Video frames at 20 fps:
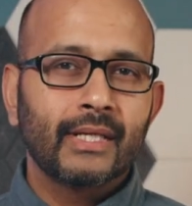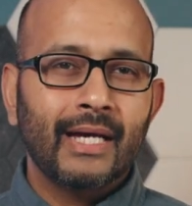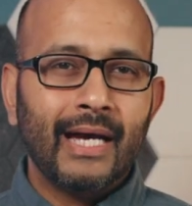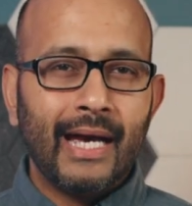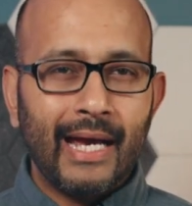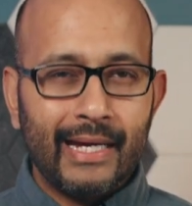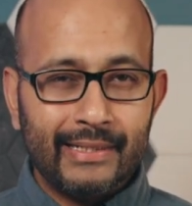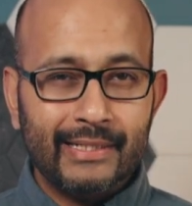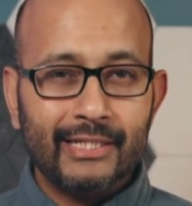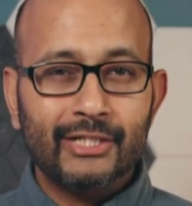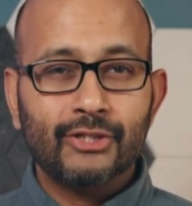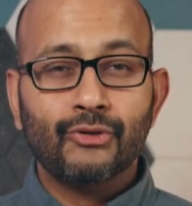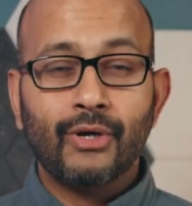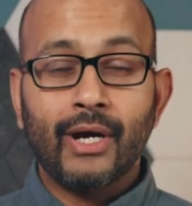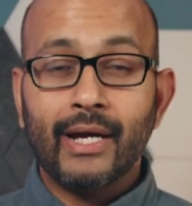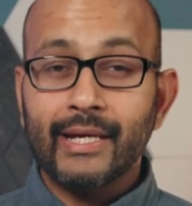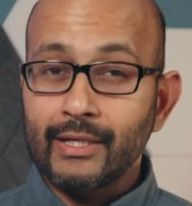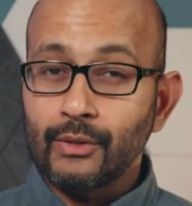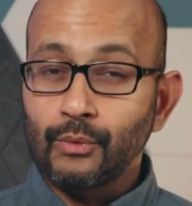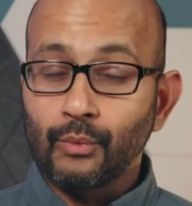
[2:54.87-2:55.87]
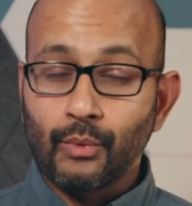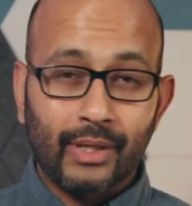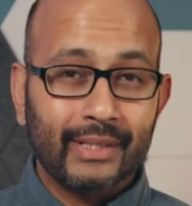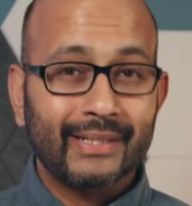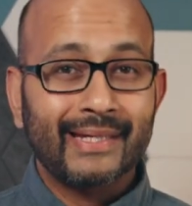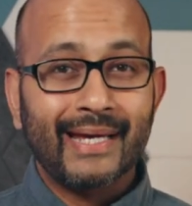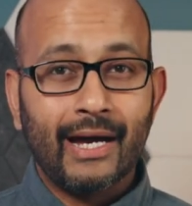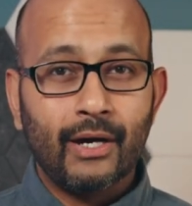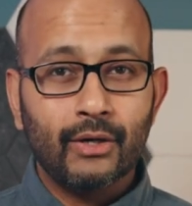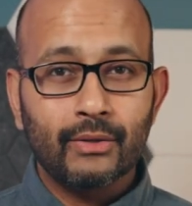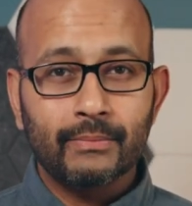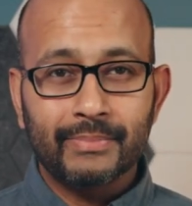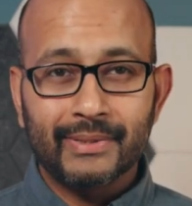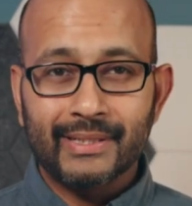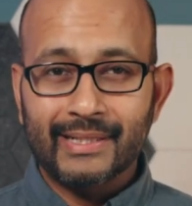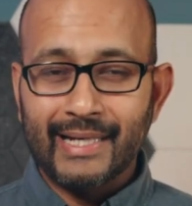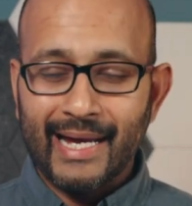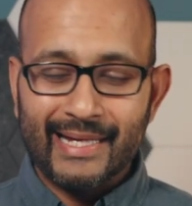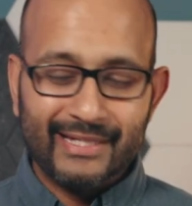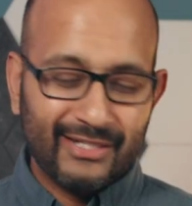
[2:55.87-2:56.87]
I did try a workout,
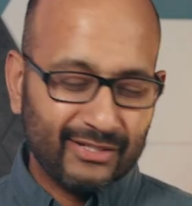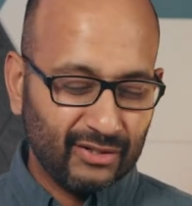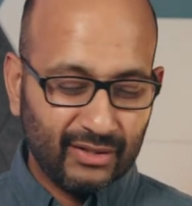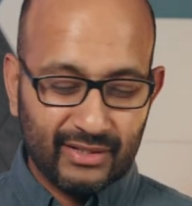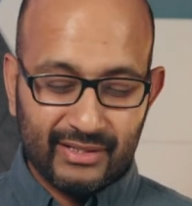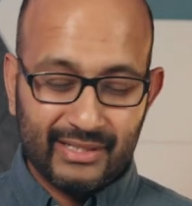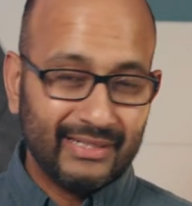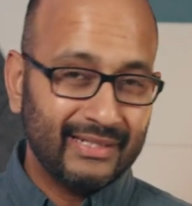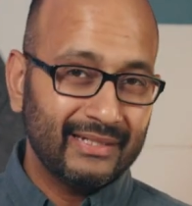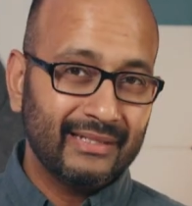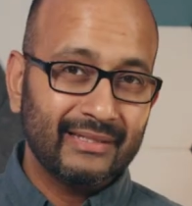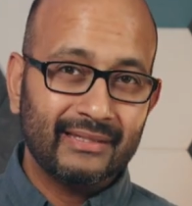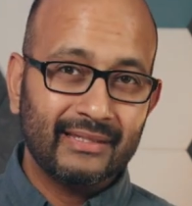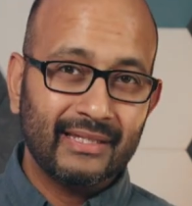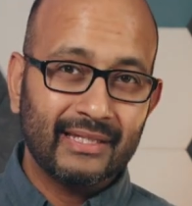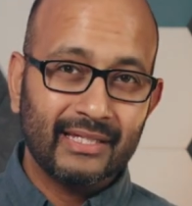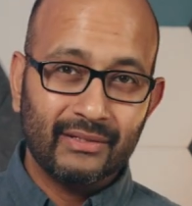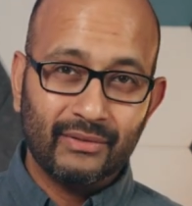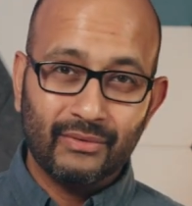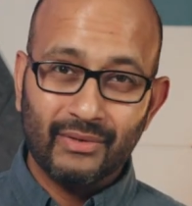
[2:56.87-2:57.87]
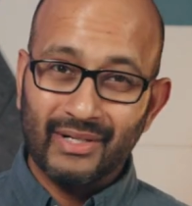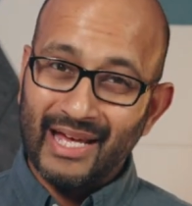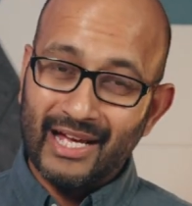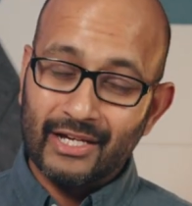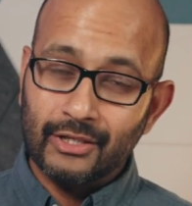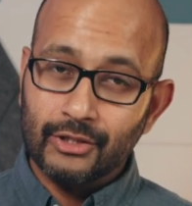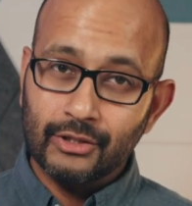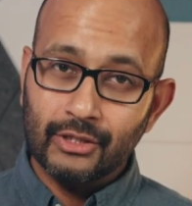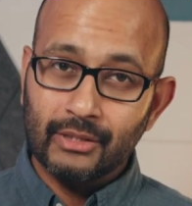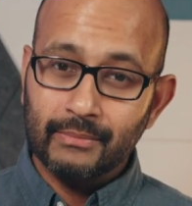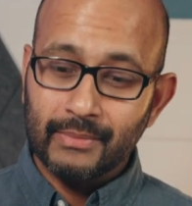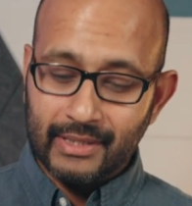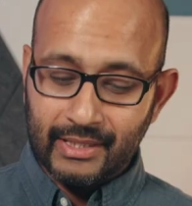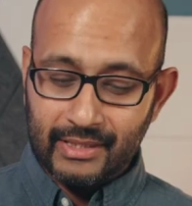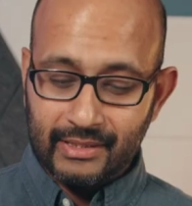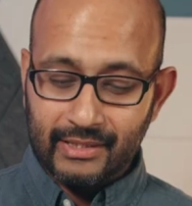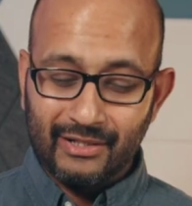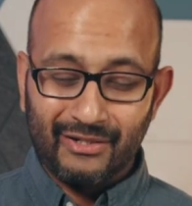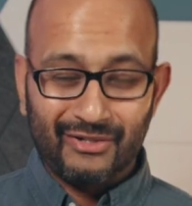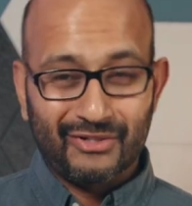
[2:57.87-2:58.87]
but I just honestly didn't think they were that good
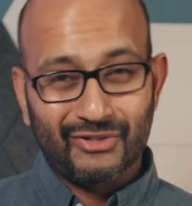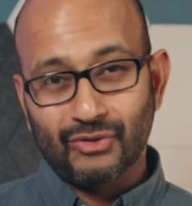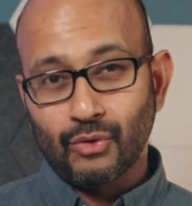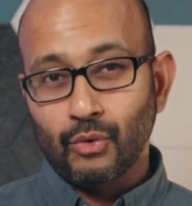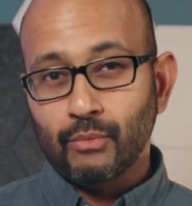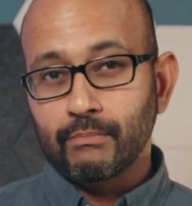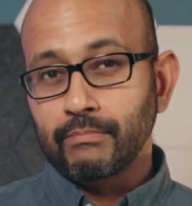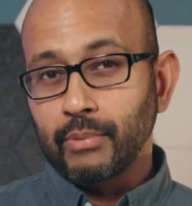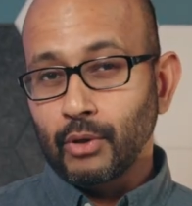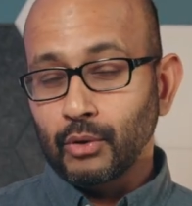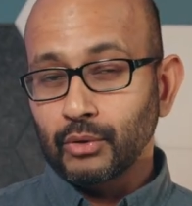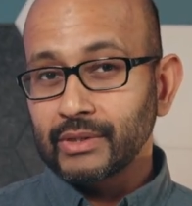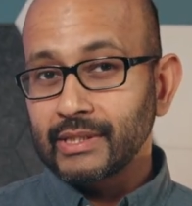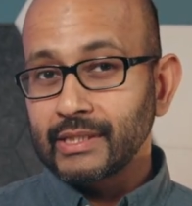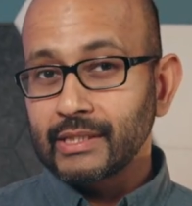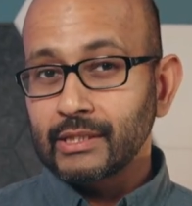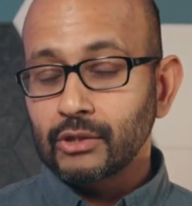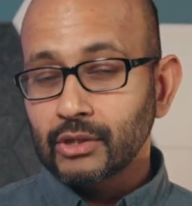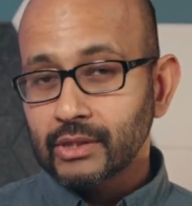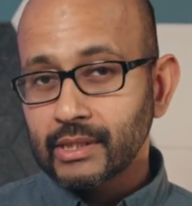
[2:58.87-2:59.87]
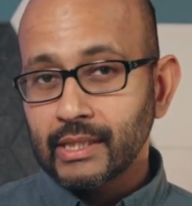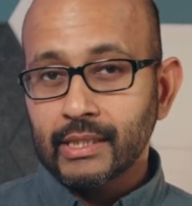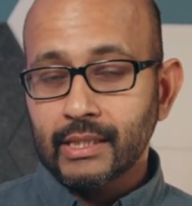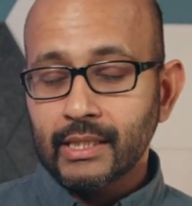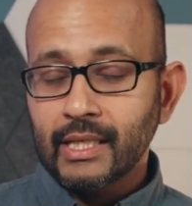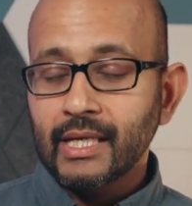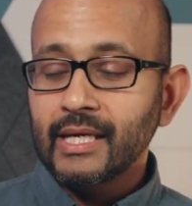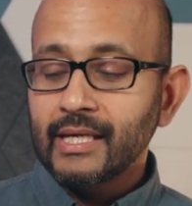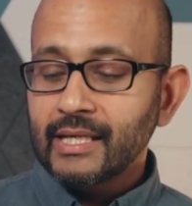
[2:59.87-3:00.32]
because they are so bulky looking,